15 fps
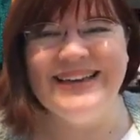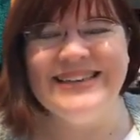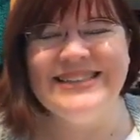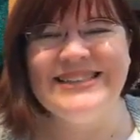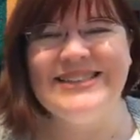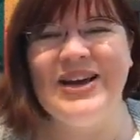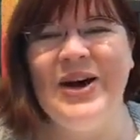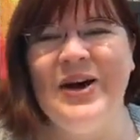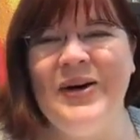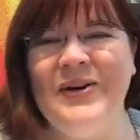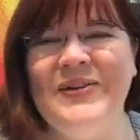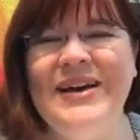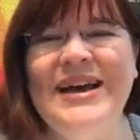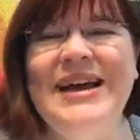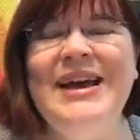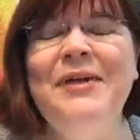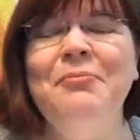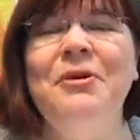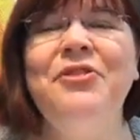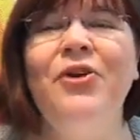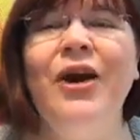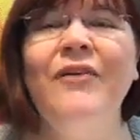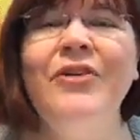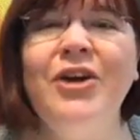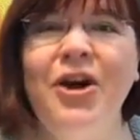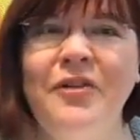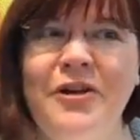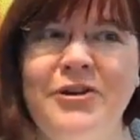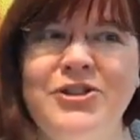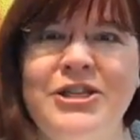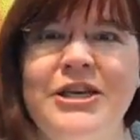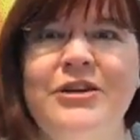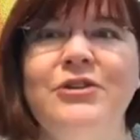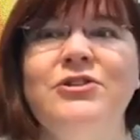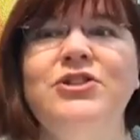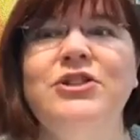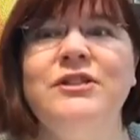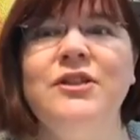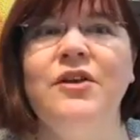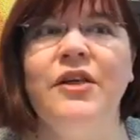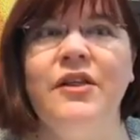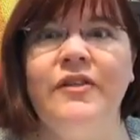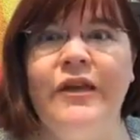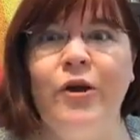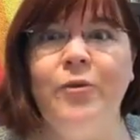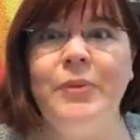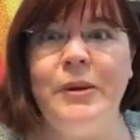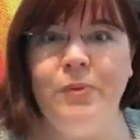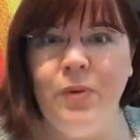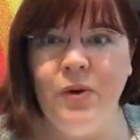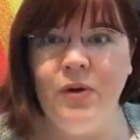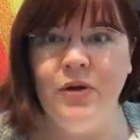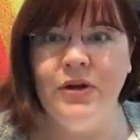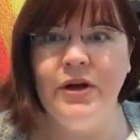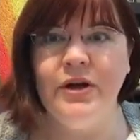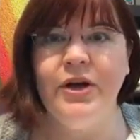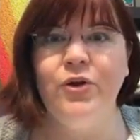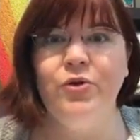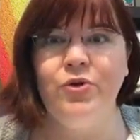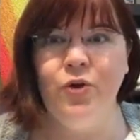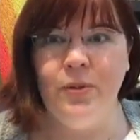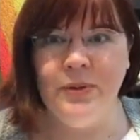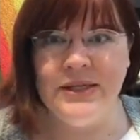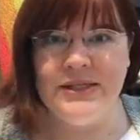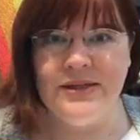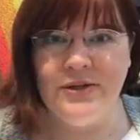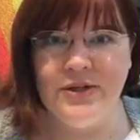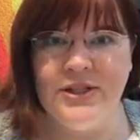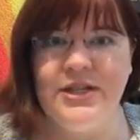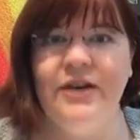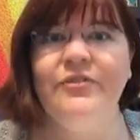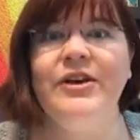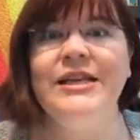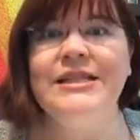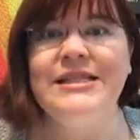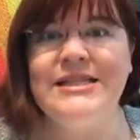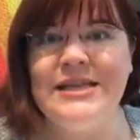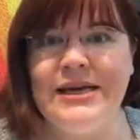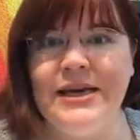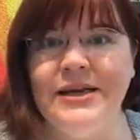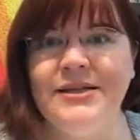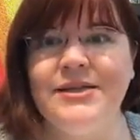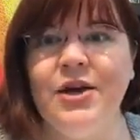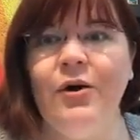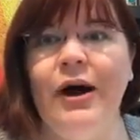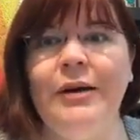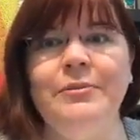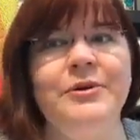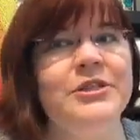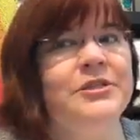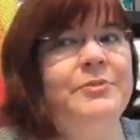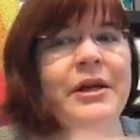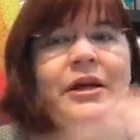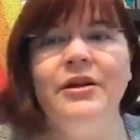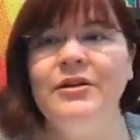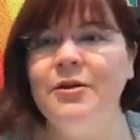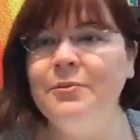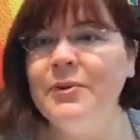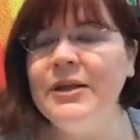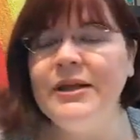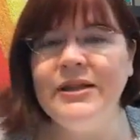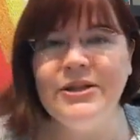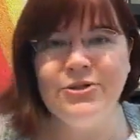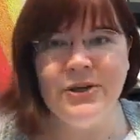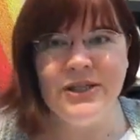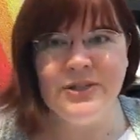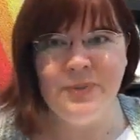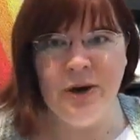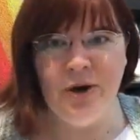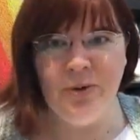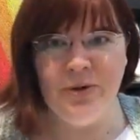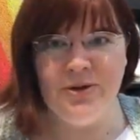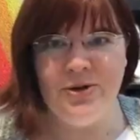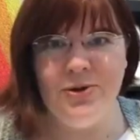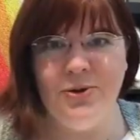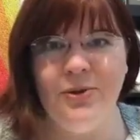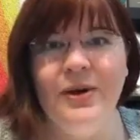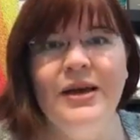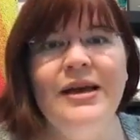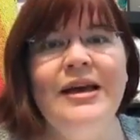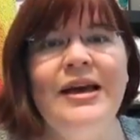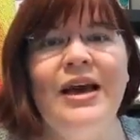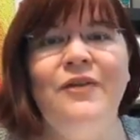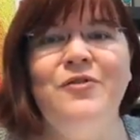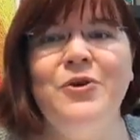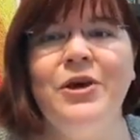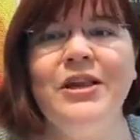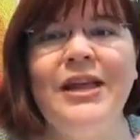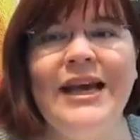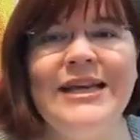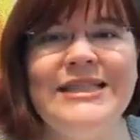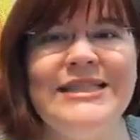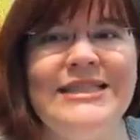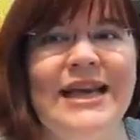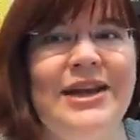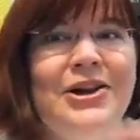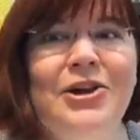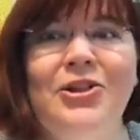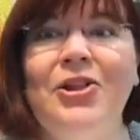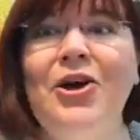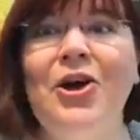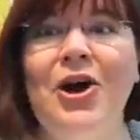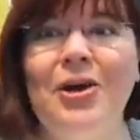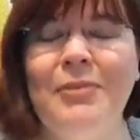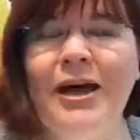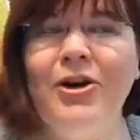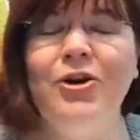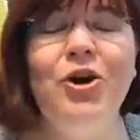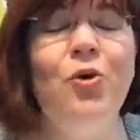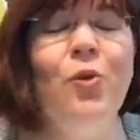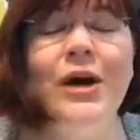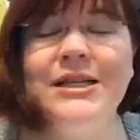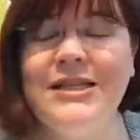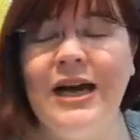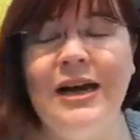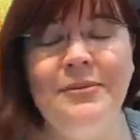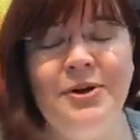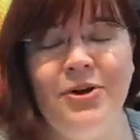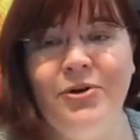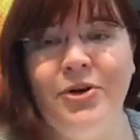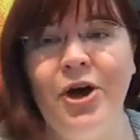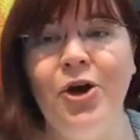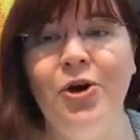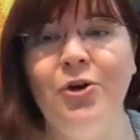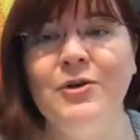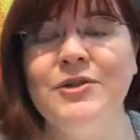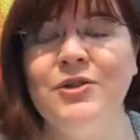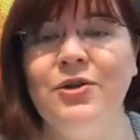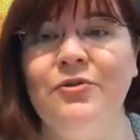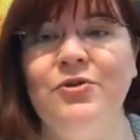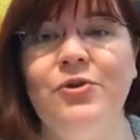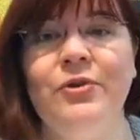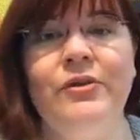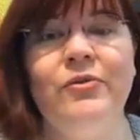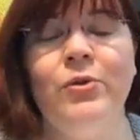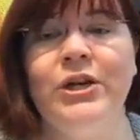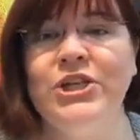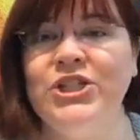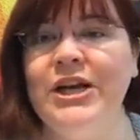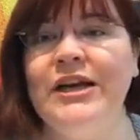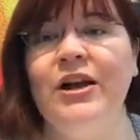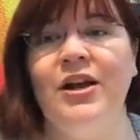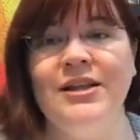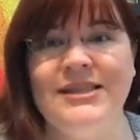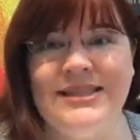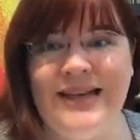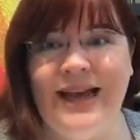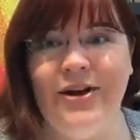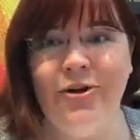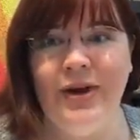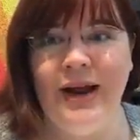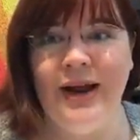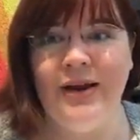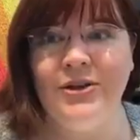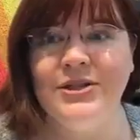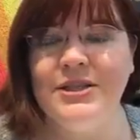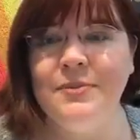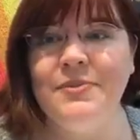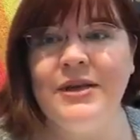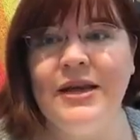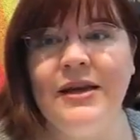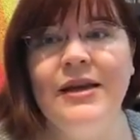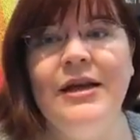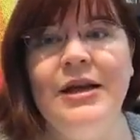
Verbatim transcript: so but they're having on their channel just so that their people you know, who normally see their stuff can see it so i'm just being completely transparent with you if you could like set an alarm i don't know what time it'll go so if you even want to check it on saturday or something